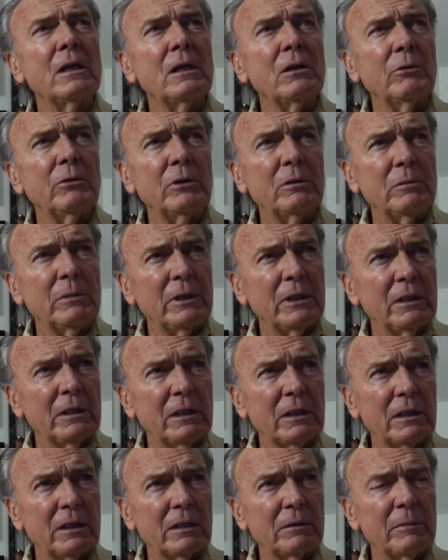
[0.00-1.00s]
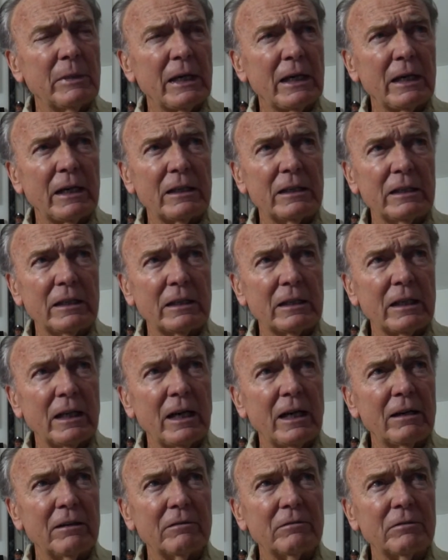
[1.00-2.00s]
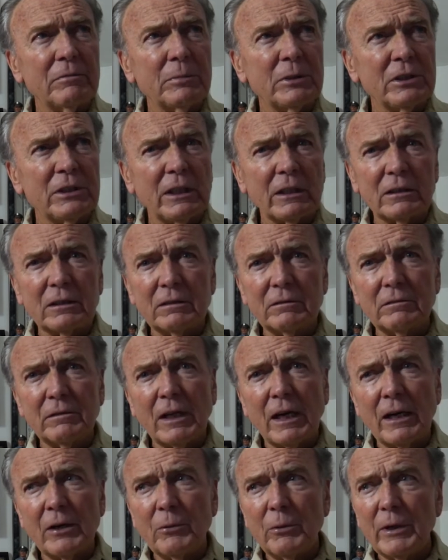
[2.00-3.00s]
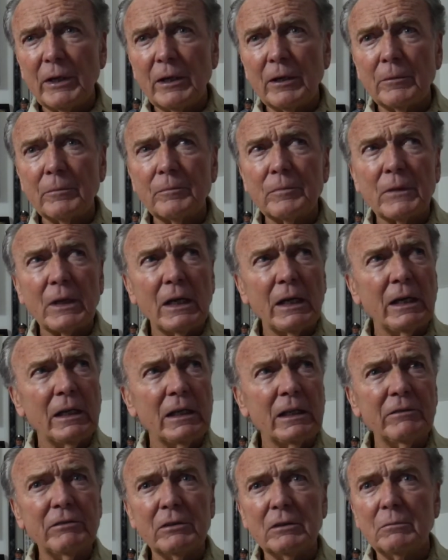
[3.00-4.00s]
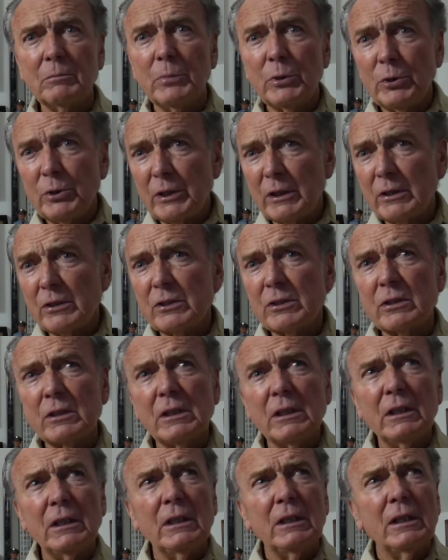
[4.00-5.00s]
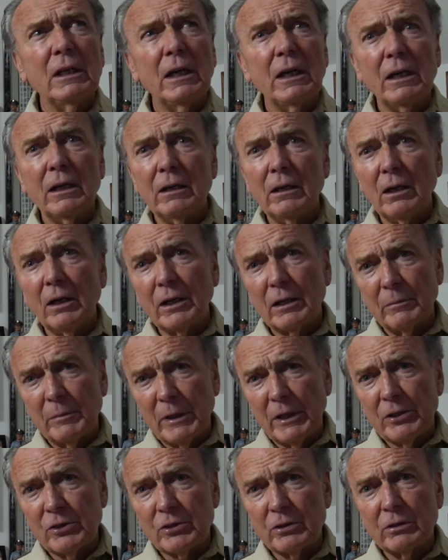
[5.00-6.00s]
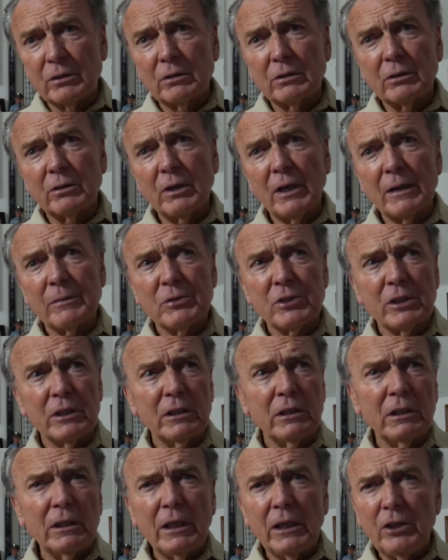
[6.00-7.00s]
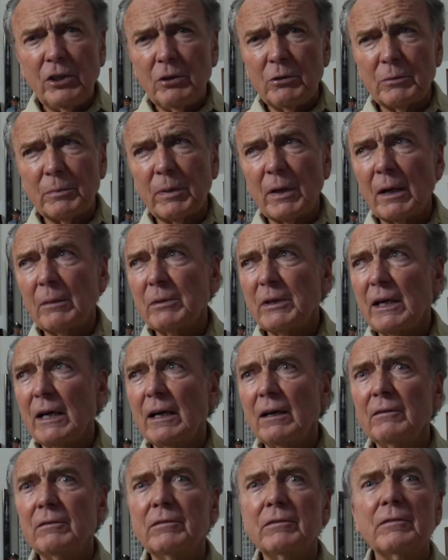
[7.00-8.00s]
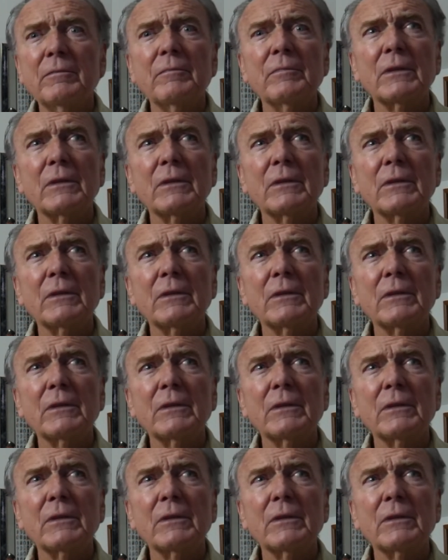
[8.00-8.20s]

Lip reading: Wouldn't be a bad idea to have protective eyewear and even booties on a major crime scene. And you would probably have